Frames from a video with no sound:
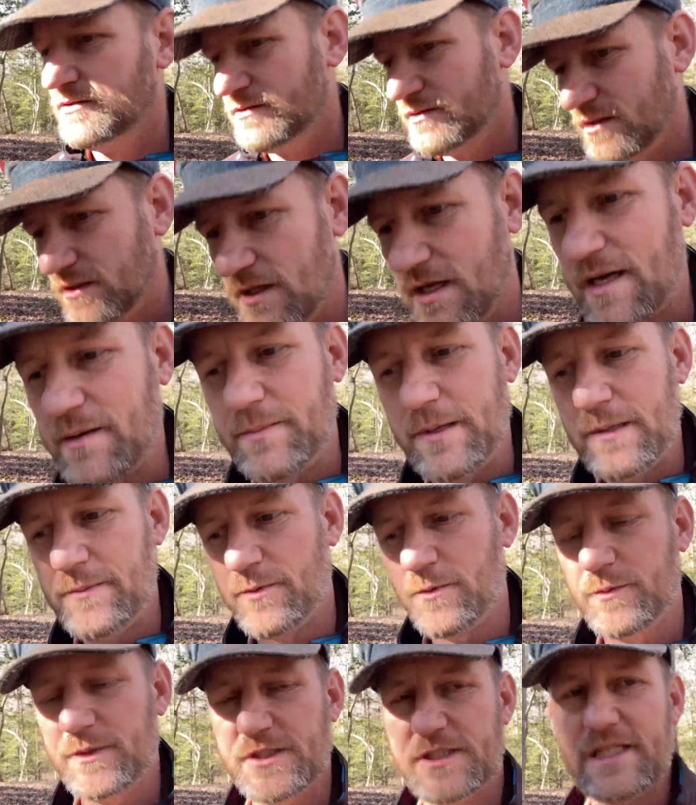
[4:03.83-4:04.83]
A lot of
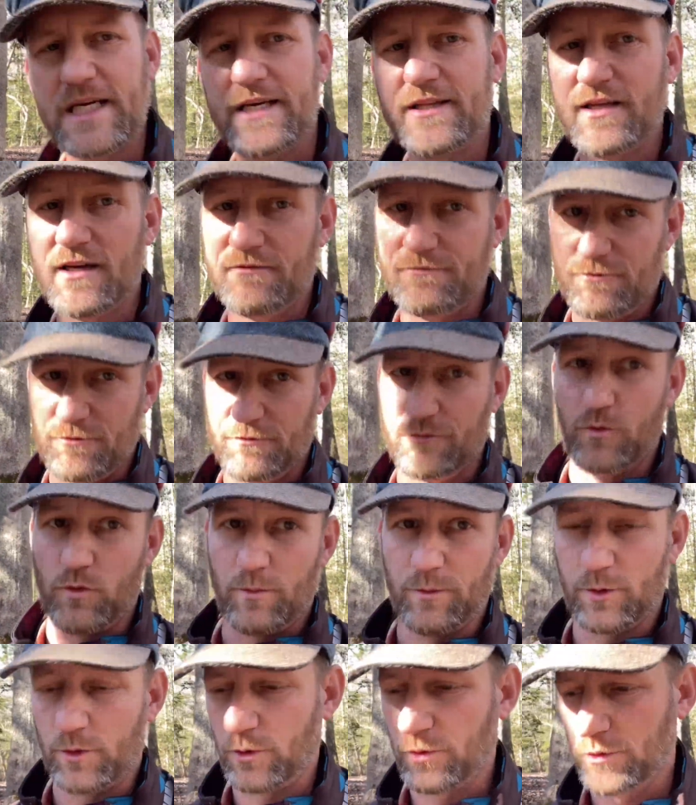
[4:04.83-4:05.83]
people mistake that for Fort
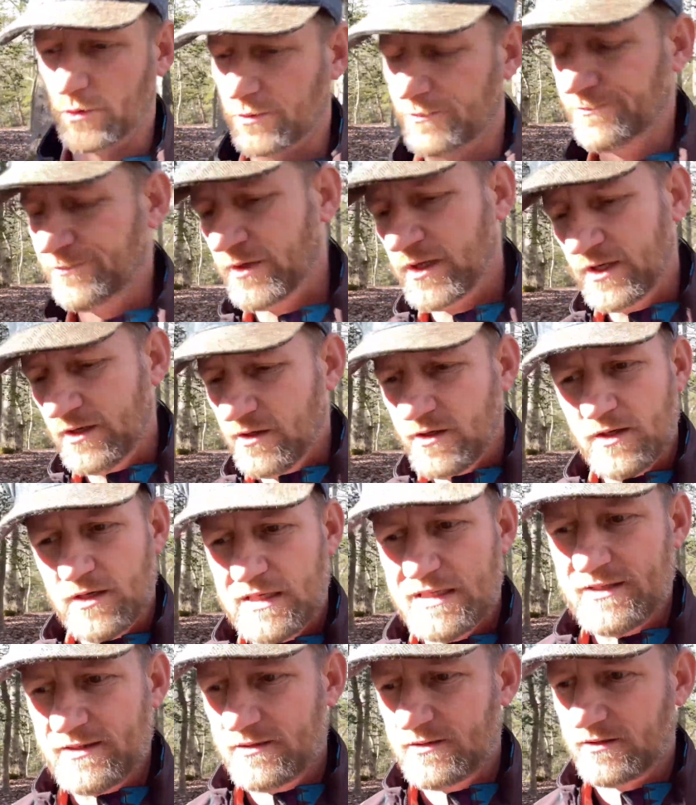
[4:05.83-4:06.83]
Magruder.
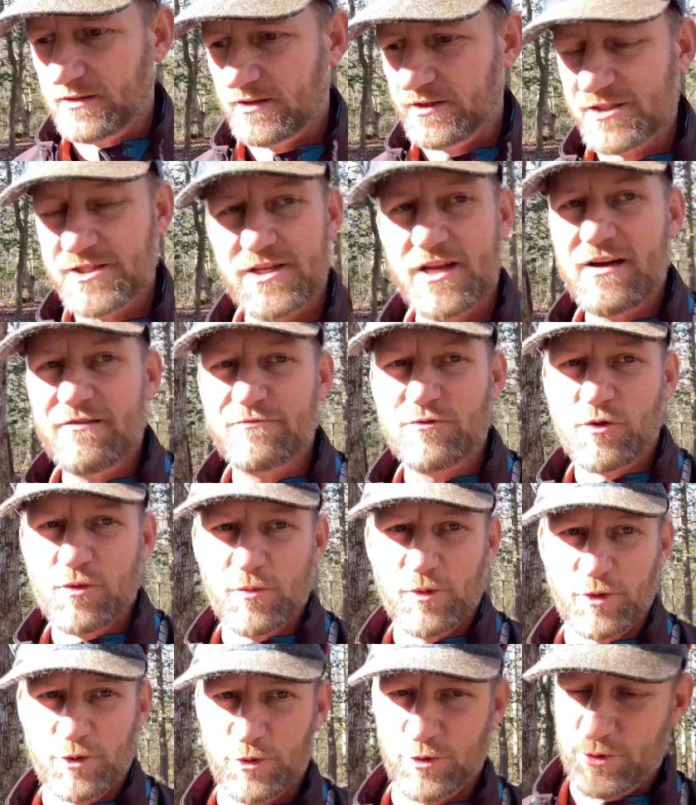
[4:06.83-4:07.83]
It is not Fort
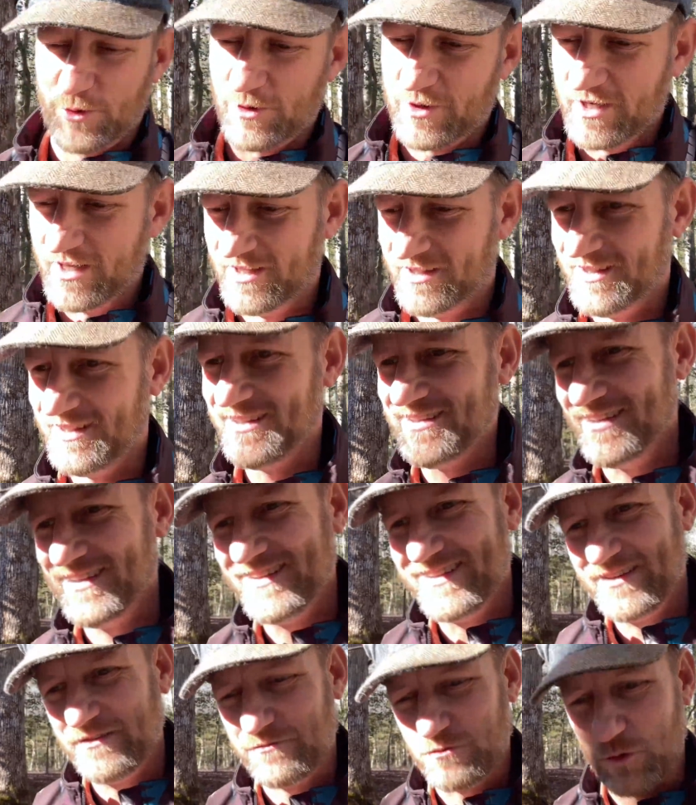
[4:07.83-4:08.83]
Magruder.
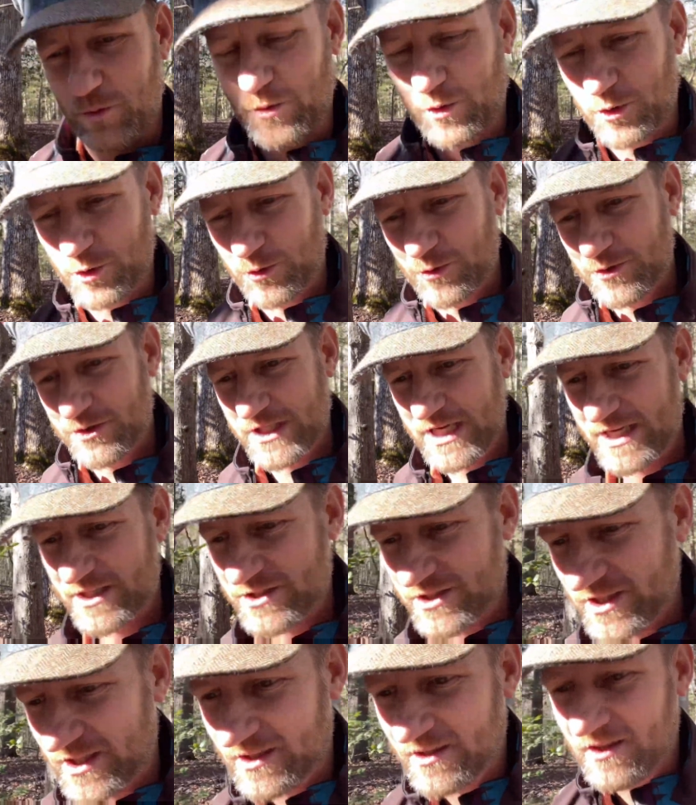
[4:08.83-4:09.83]
Fort Magruder is
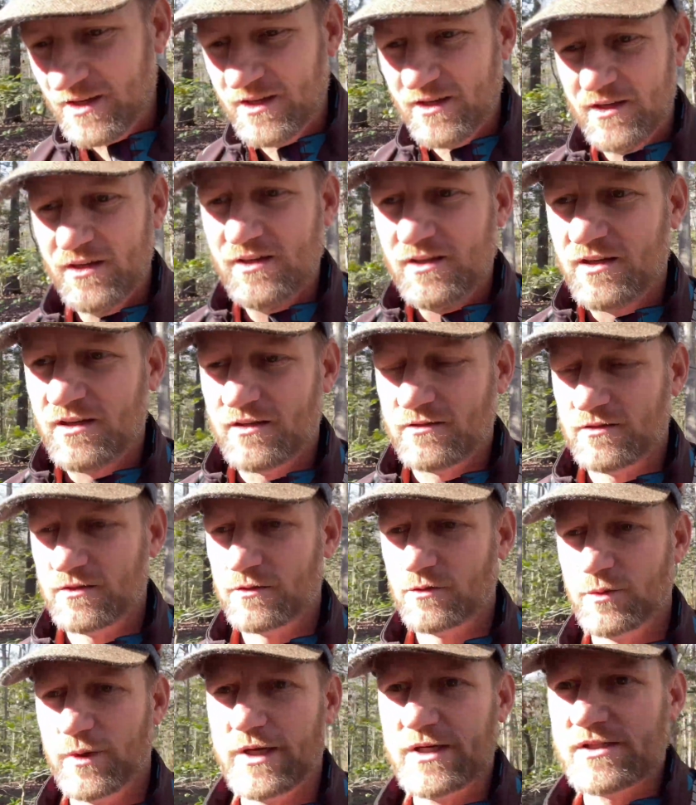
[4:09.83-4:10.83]
actually a
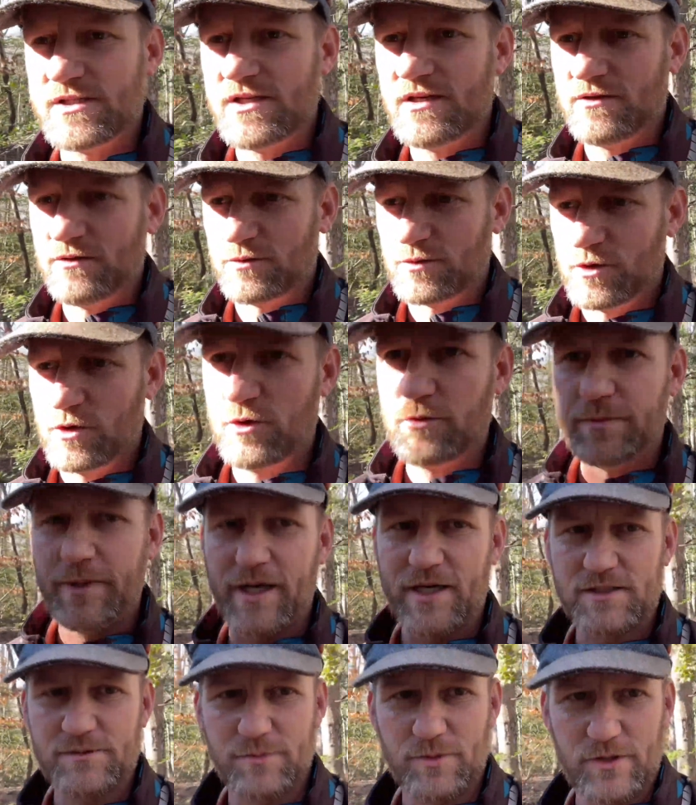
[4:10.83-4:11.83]
little ways down the road
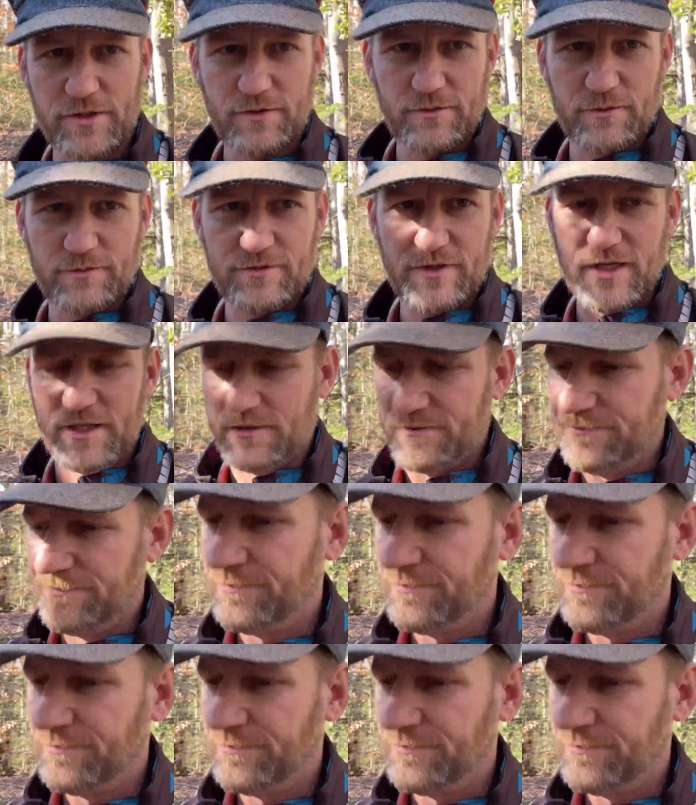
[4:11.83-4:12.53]
past Bloody Ravine.